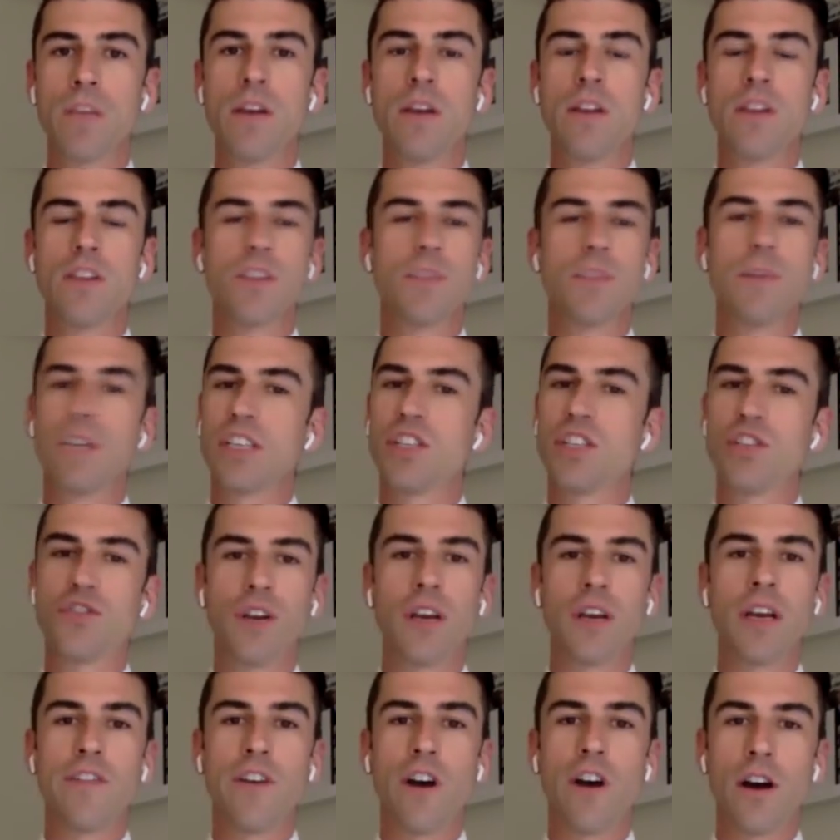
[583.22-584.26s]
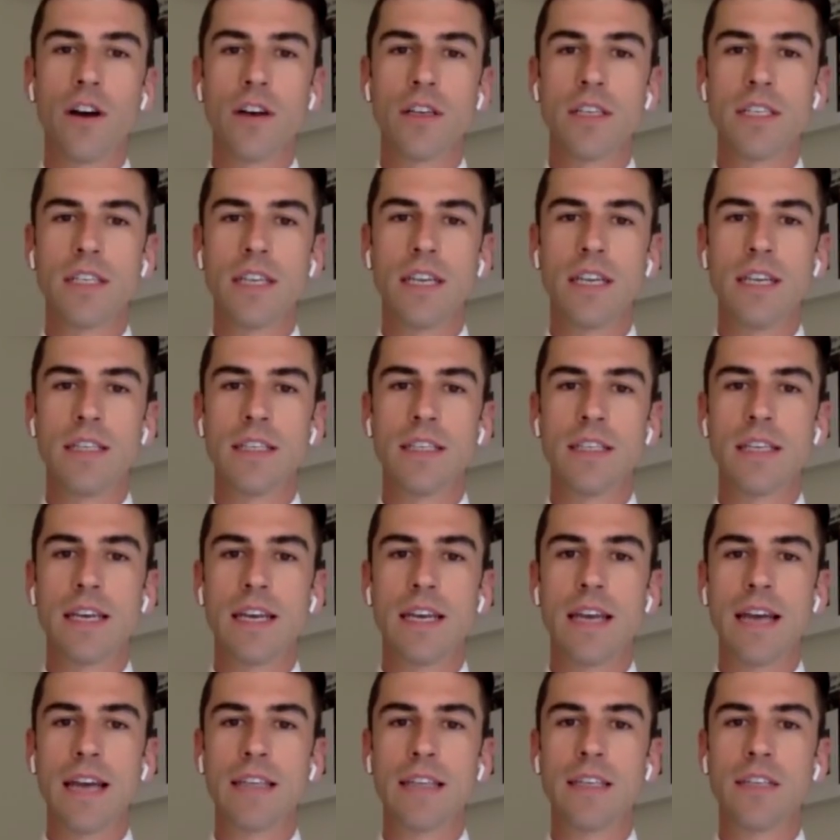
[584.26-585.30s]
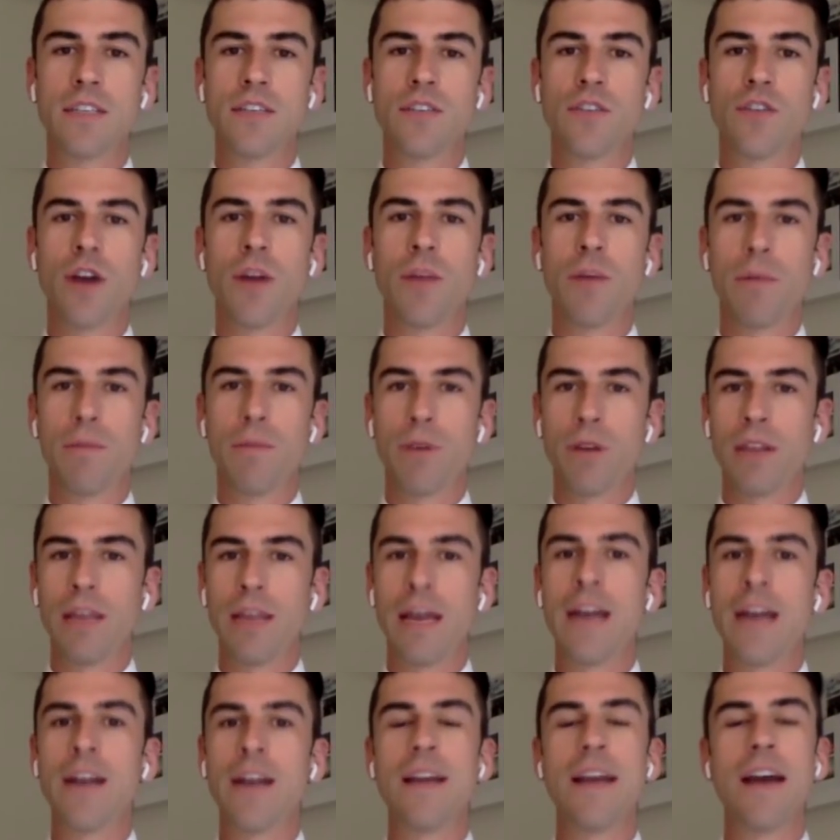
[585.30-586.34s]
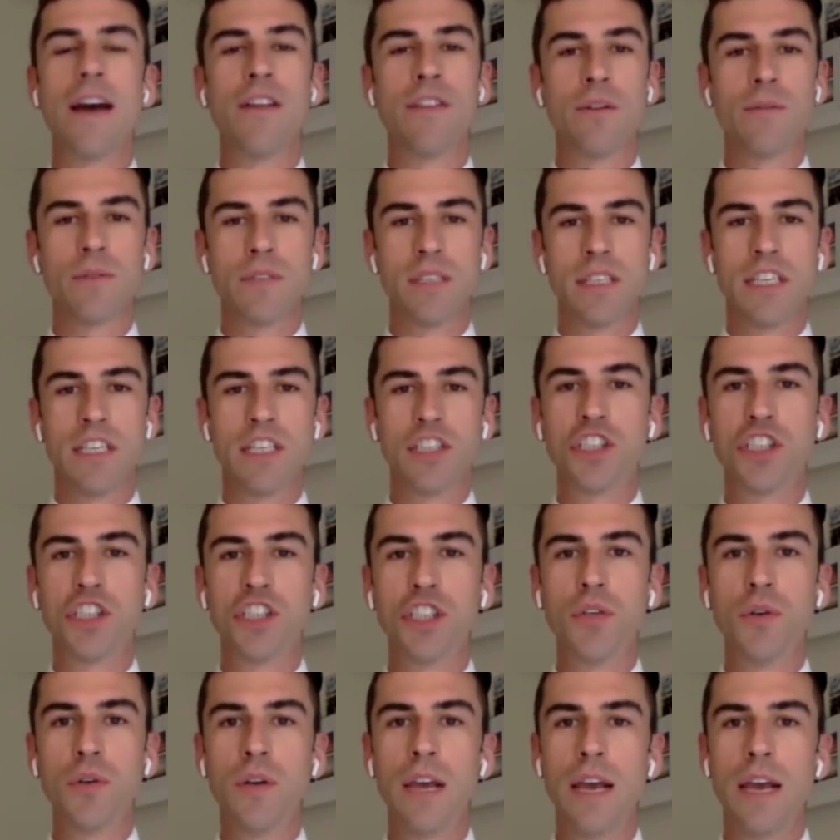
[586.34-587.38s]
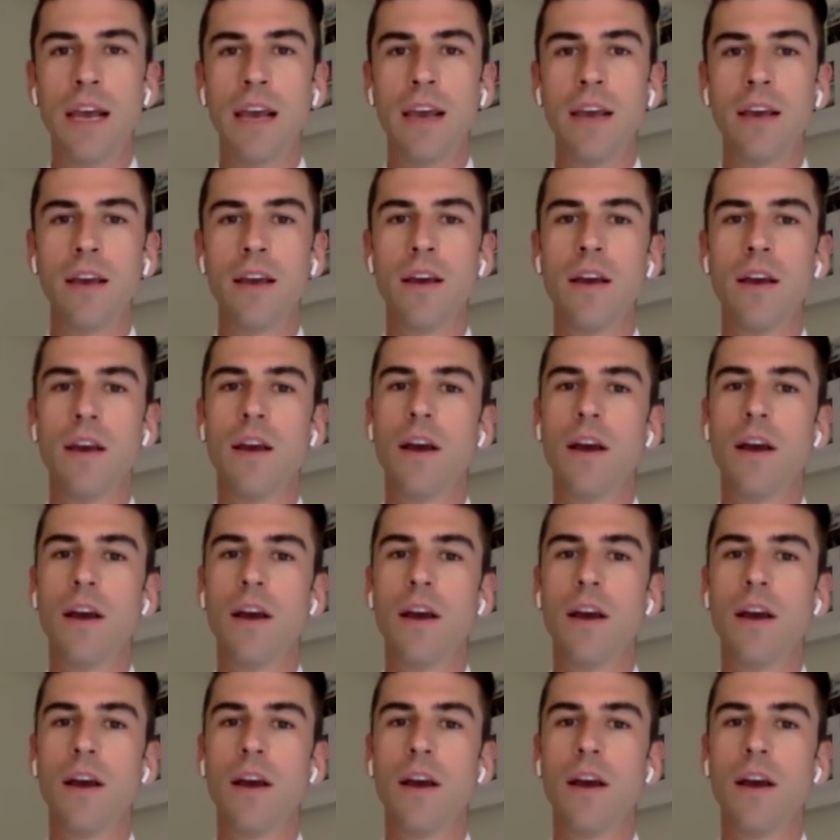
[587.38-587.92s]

There's been a string of arsons connected to Robert Barletta. Now there's this shooting.